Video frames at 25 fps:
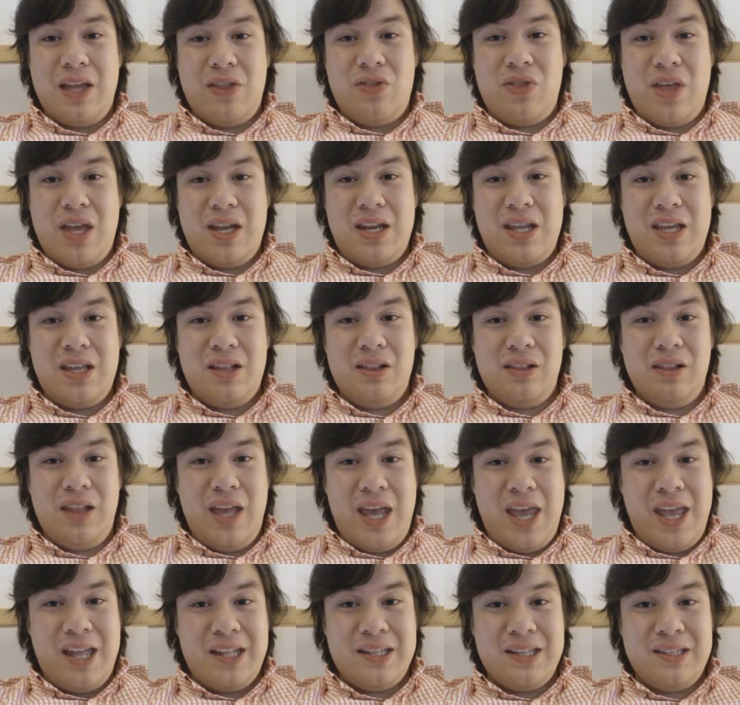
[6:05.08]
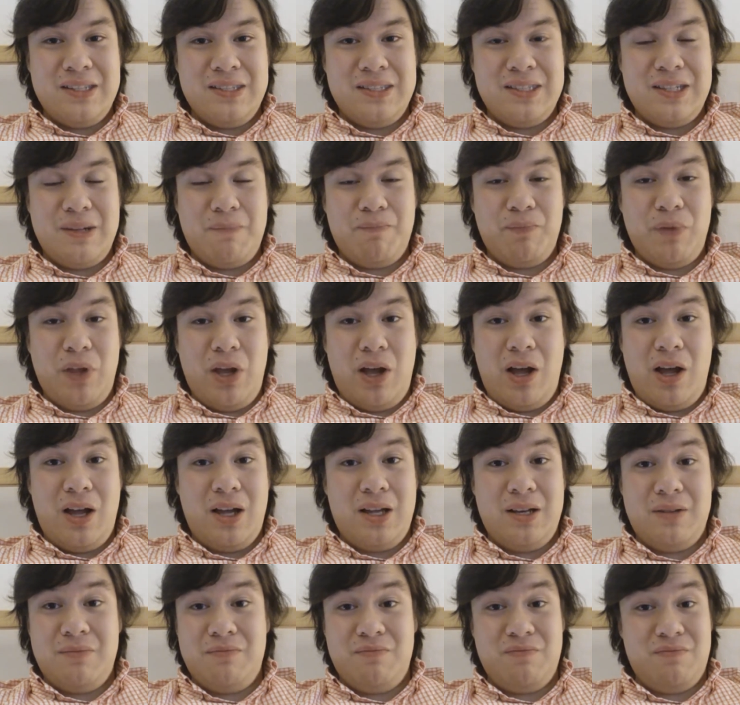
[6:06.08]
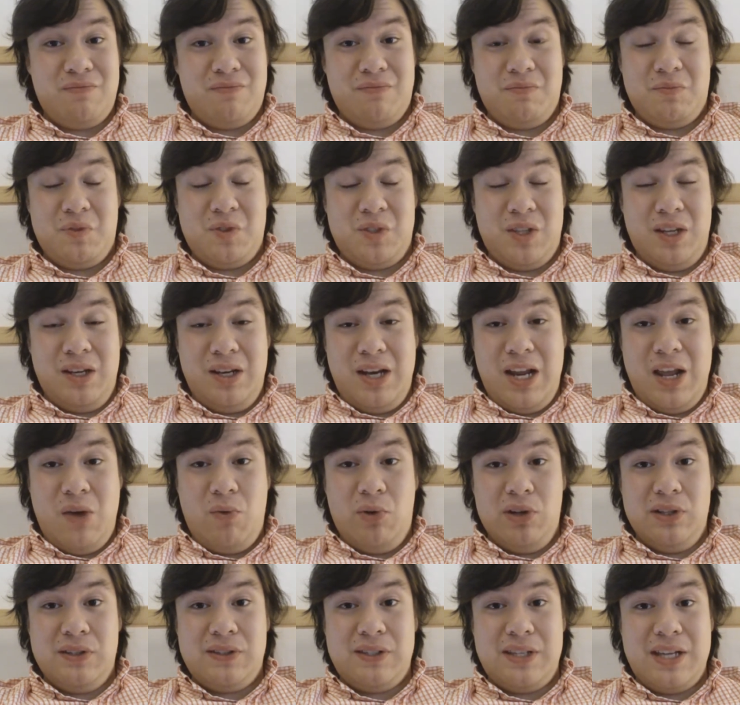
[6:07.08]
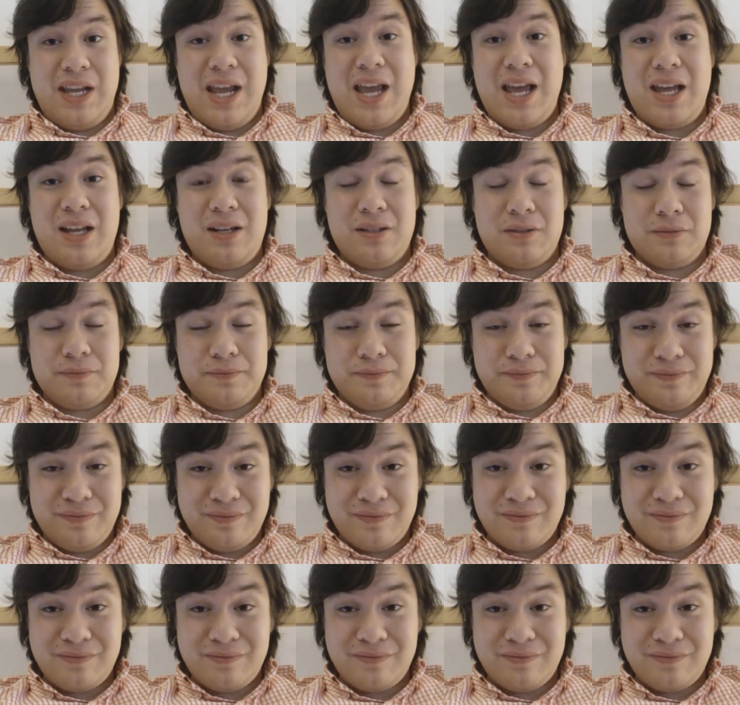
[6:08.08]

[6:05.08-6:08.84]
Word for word: and then he lands on Sunday once again.